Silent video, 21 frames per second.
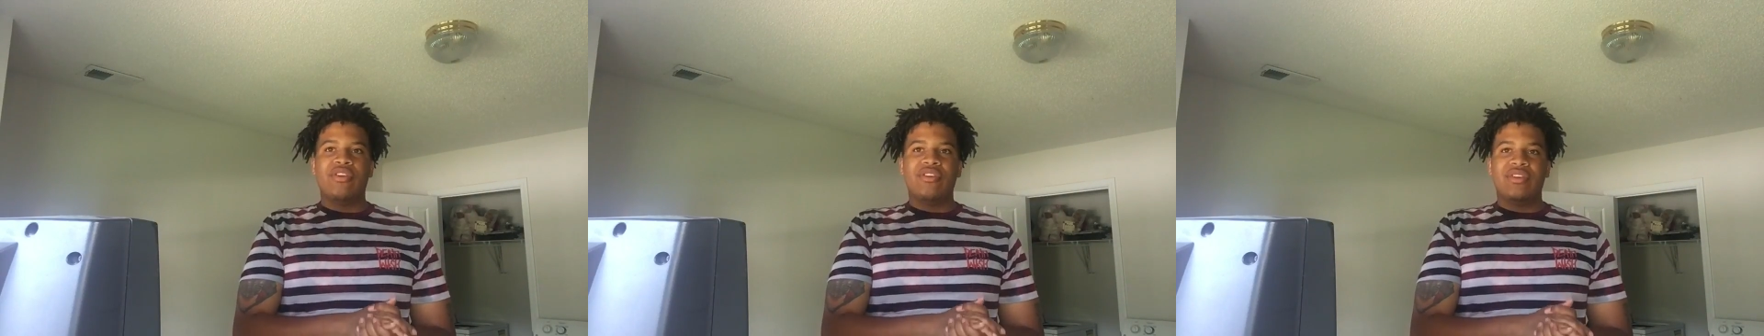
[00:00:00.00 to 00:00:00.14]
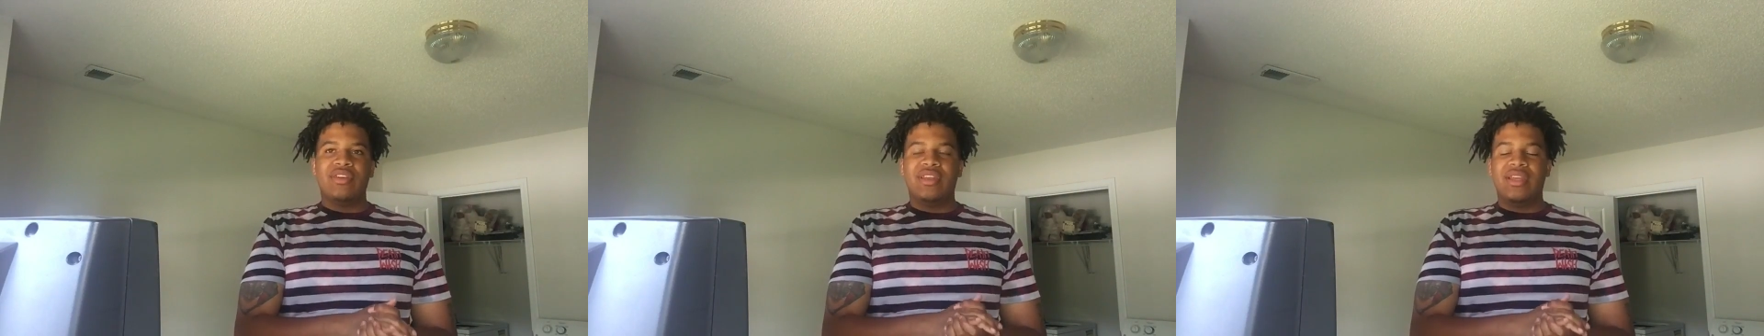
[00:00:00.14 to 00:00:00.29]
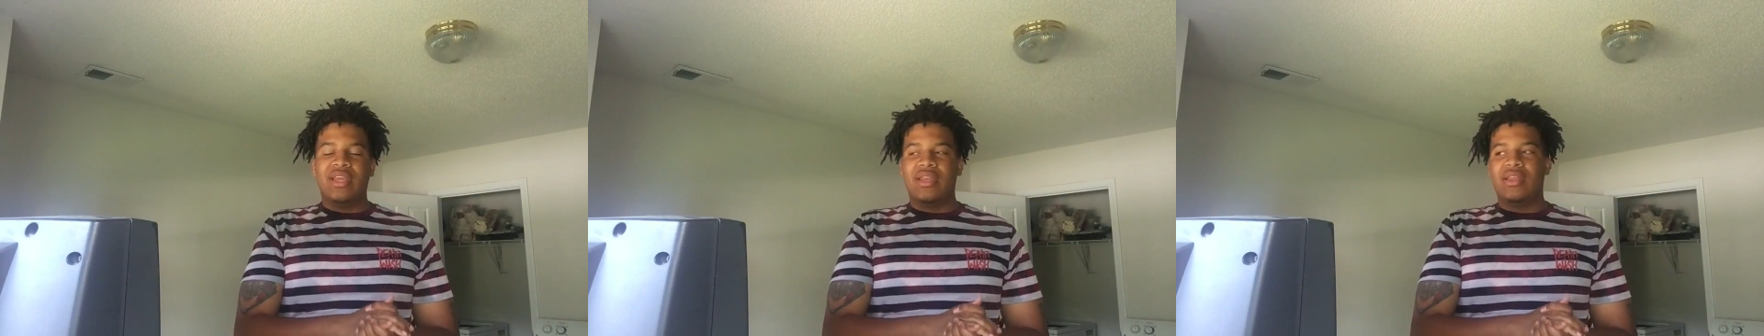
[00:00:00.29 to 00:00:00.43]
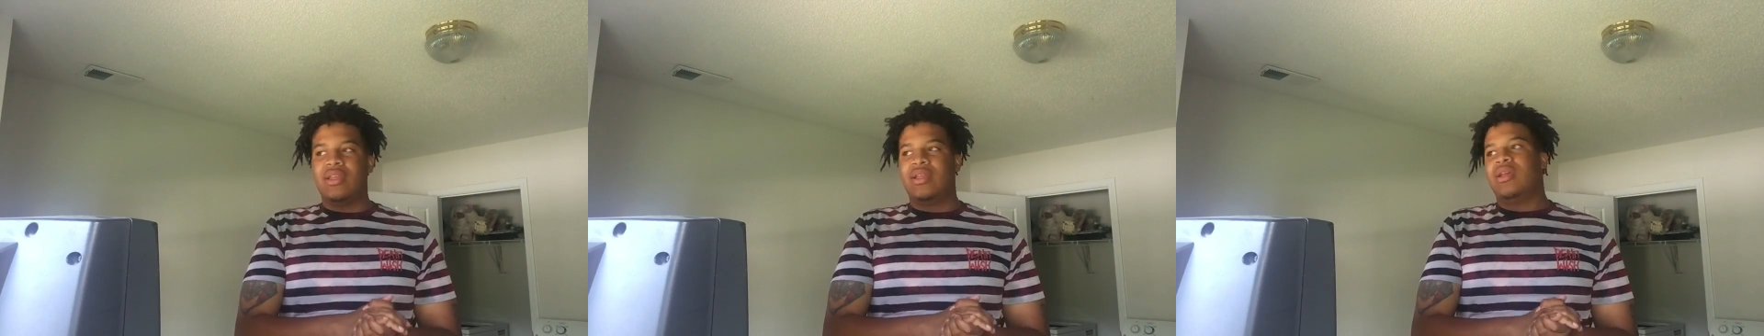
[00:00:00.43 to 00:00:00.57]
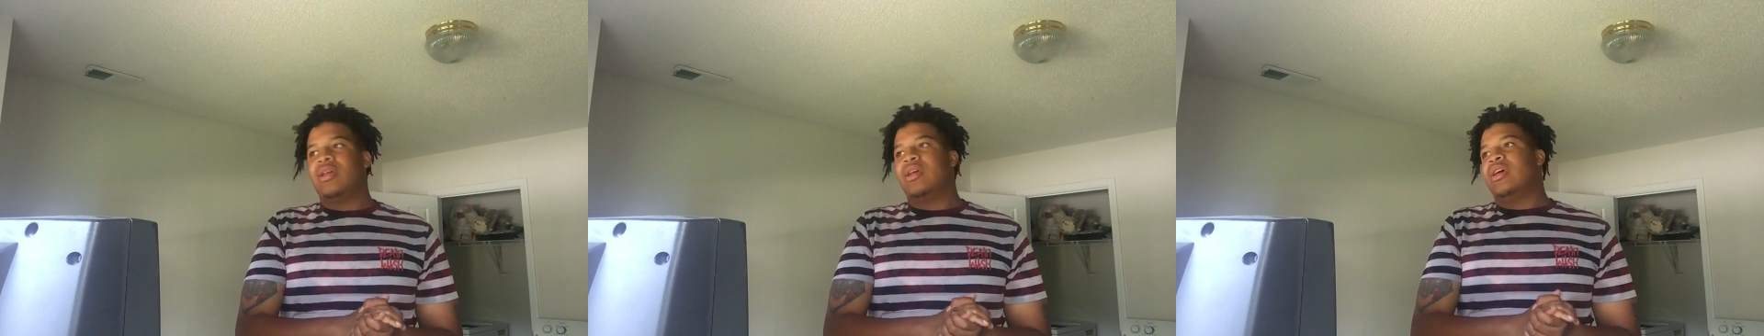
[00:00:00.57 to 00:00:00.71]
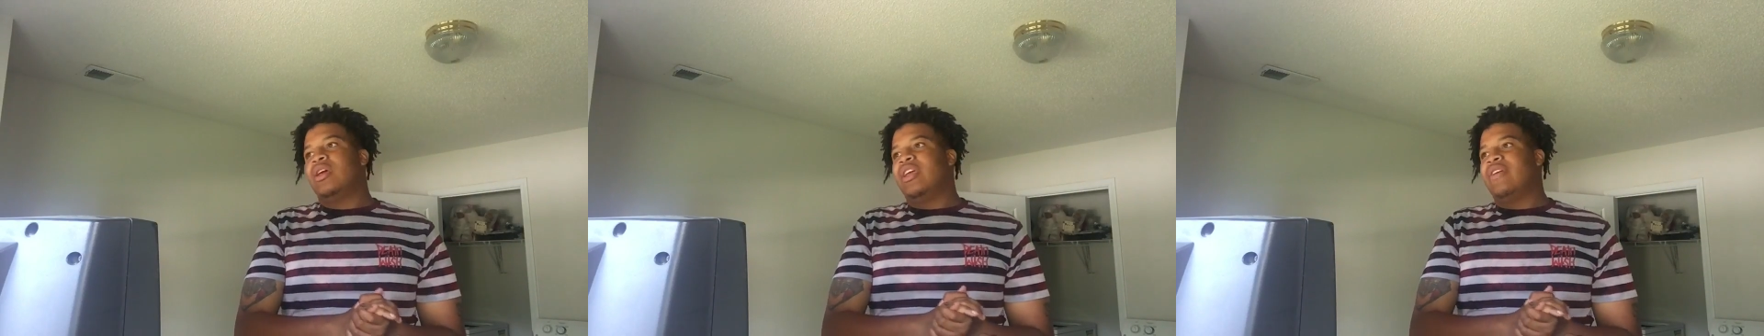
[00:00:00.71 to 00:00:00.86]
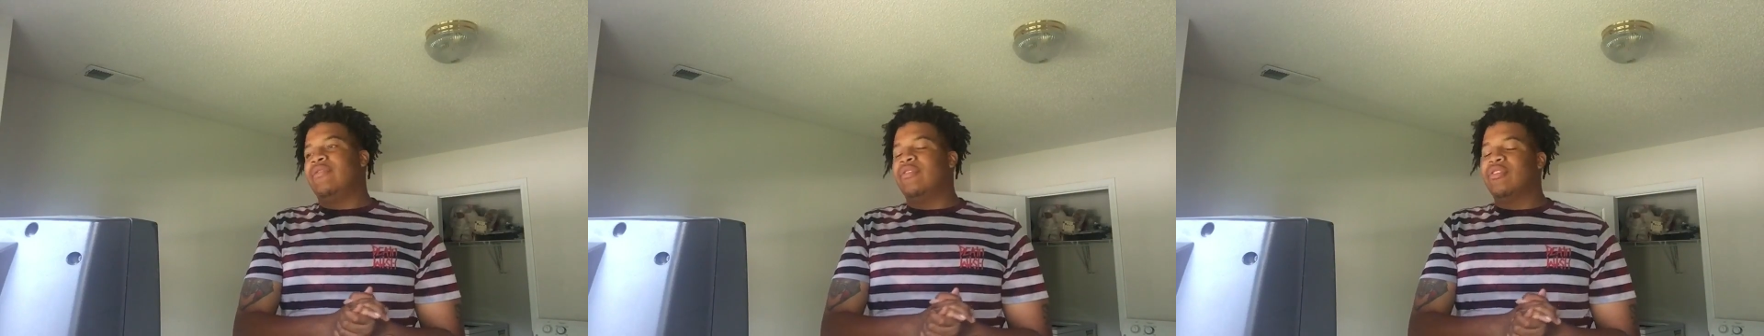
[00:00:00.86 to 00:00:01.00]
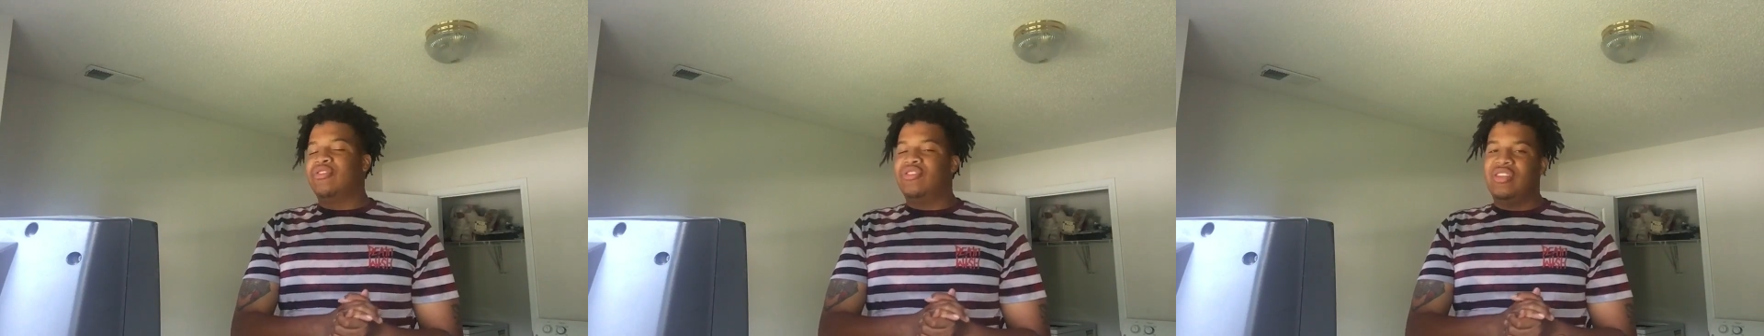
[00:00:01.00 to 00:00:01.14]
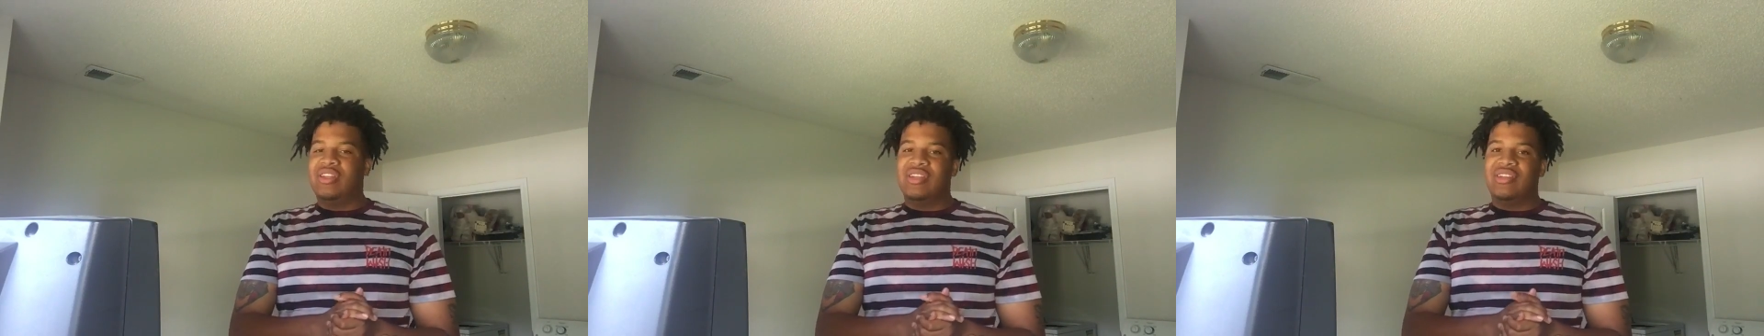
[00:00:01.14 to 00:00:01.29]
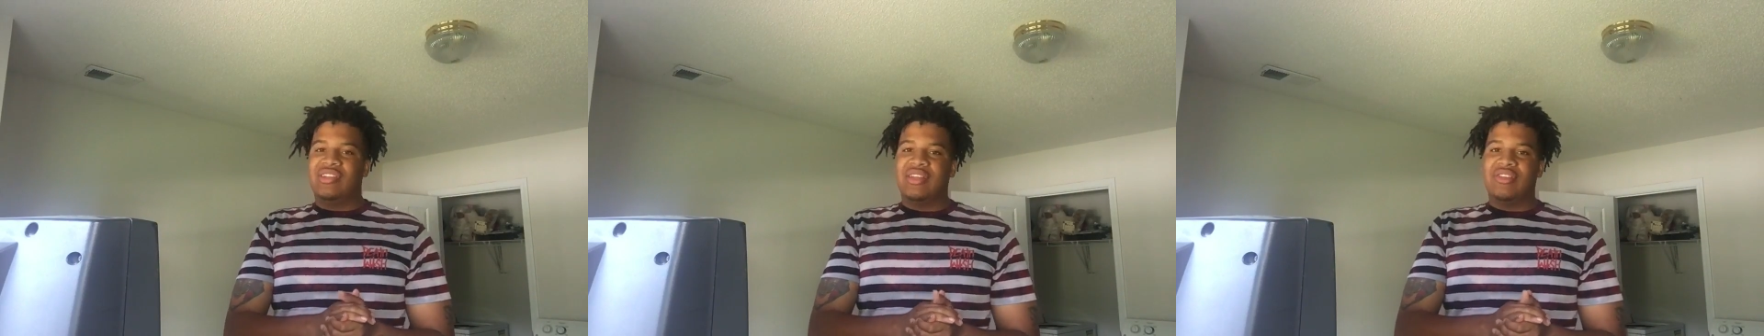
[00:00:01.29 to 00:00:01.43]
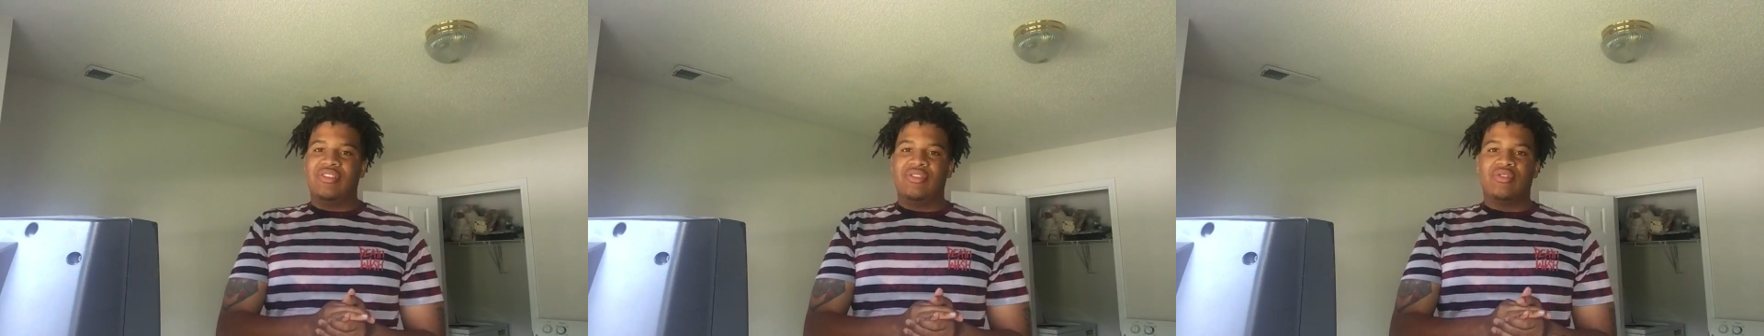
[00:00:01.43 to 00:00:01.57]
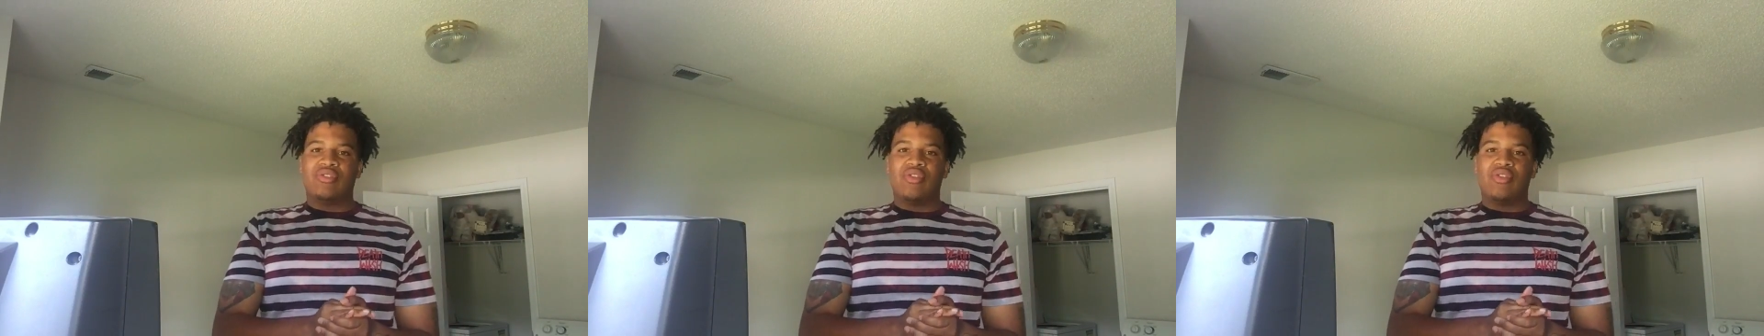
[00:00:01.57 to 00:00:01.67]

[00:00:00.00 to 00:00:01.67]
you did it. Even though she did say she